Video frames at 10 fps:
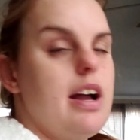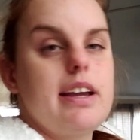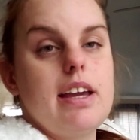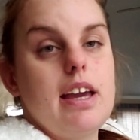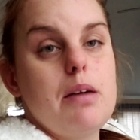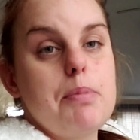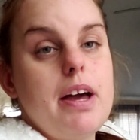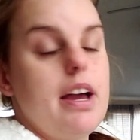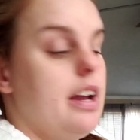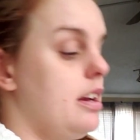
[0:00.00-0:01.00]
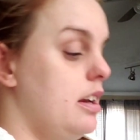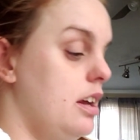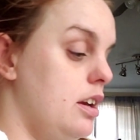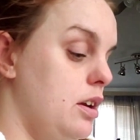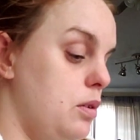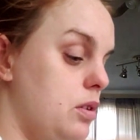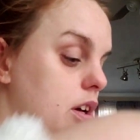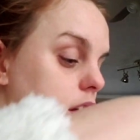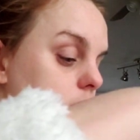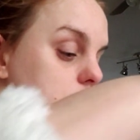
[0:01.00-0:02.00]
I can get behind nude
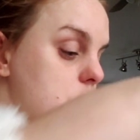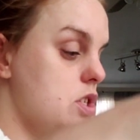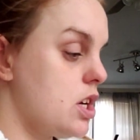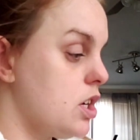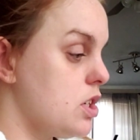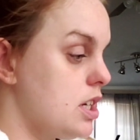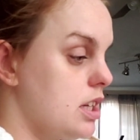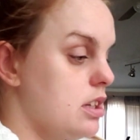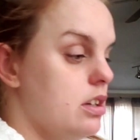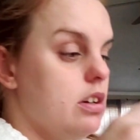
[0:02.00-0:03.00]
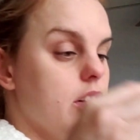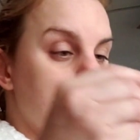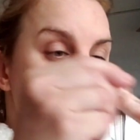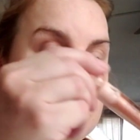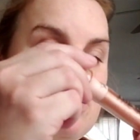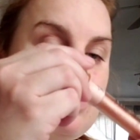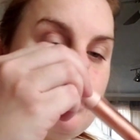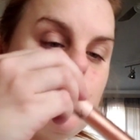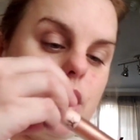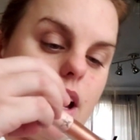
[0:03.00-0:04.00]
colors all day long.
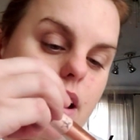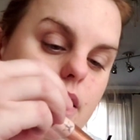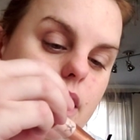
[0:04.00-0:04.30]
Oh yeah,